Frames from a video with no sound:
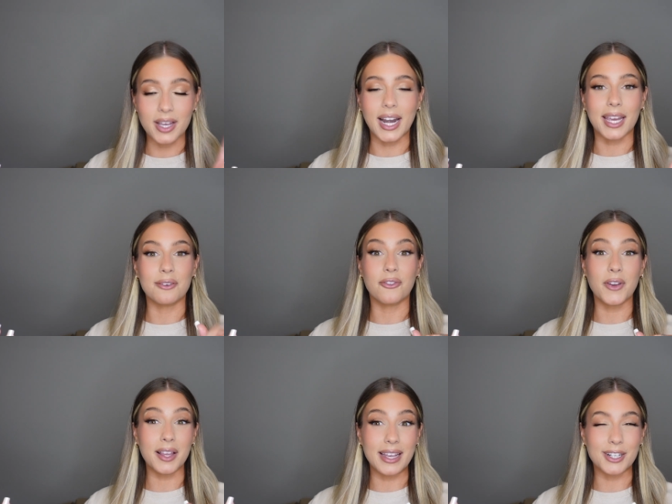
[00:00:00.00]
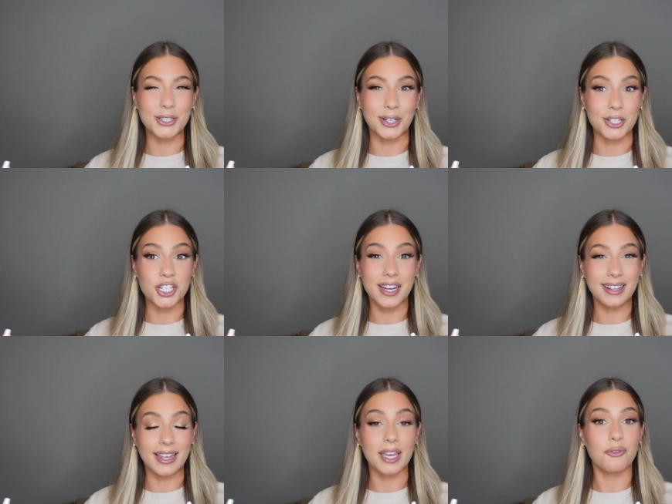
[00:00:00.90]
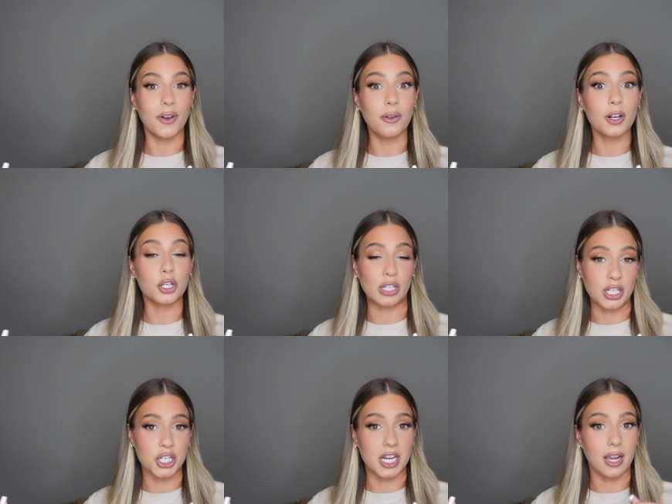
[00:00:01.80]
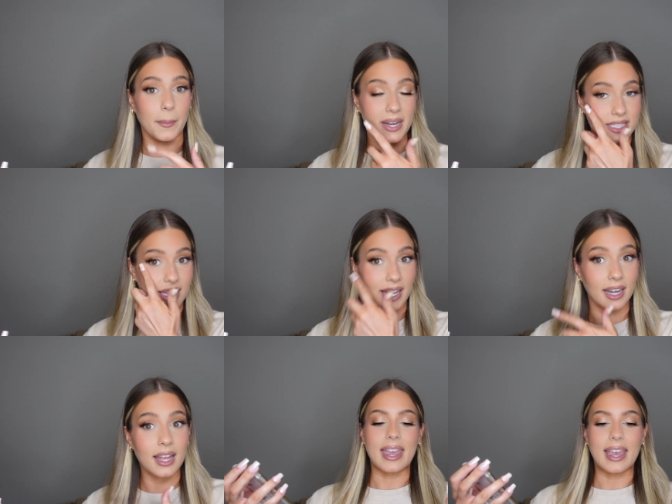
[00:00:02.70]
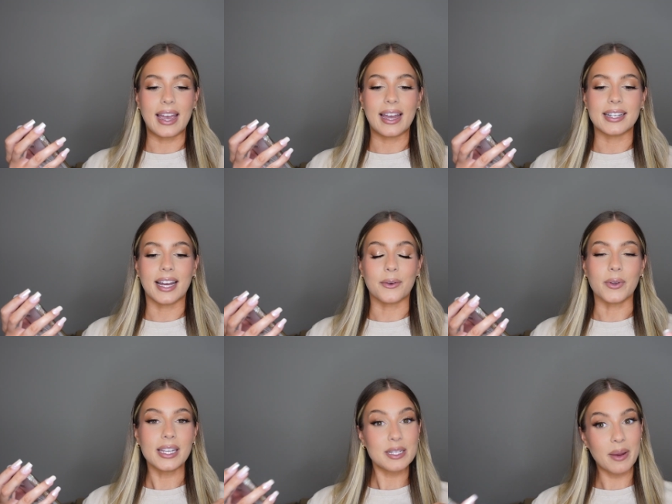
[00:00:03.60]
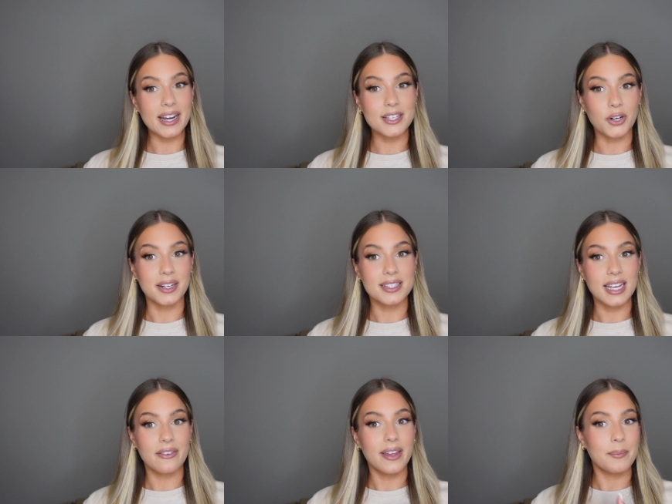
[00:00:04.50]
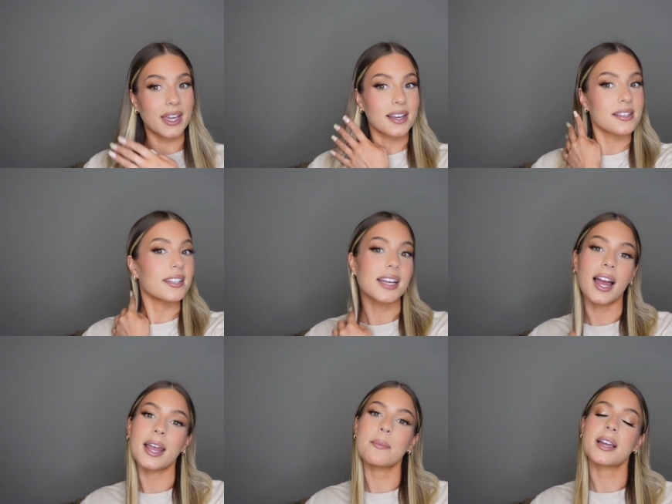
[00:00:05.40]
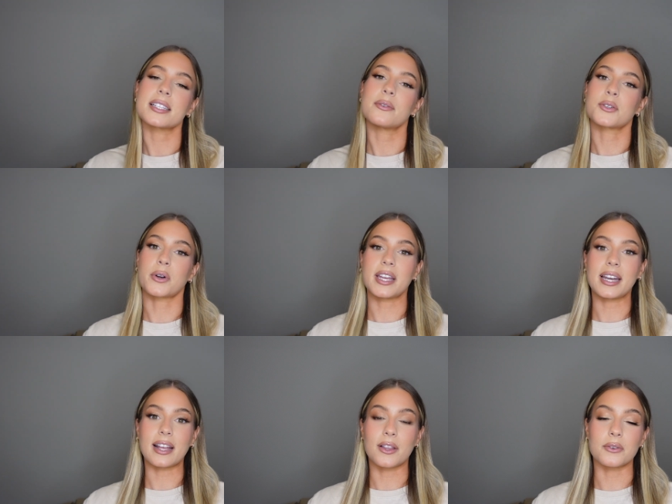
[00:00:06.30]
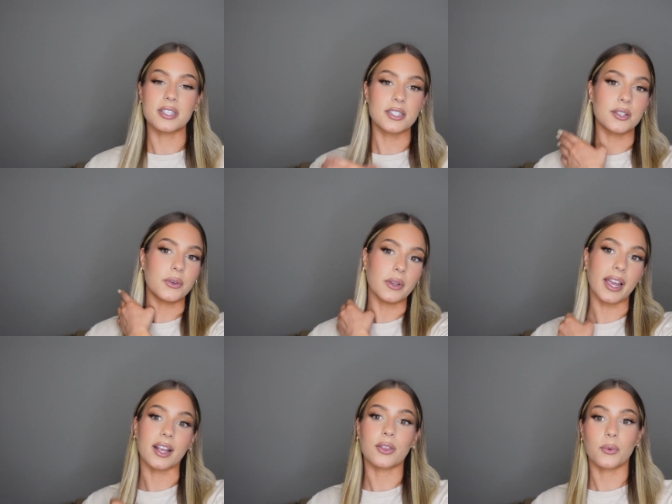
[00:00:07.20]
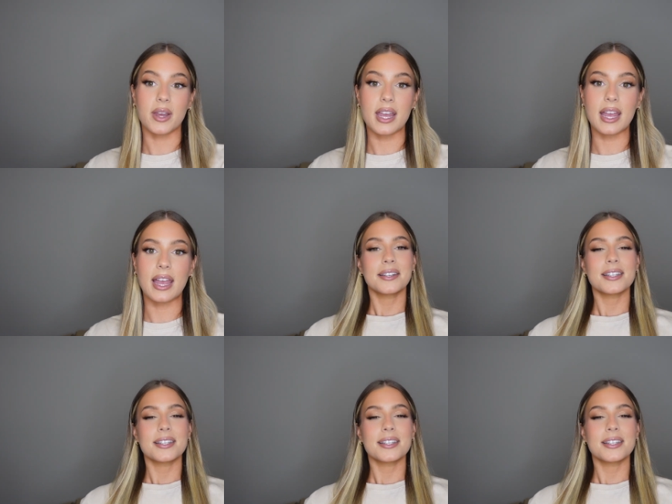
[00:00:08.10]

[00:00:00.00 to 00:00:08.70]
And I can feel it crunching, like it felt crunchy on my skin. And I really debated trying to save it because of the time, because it was already getting close to like three.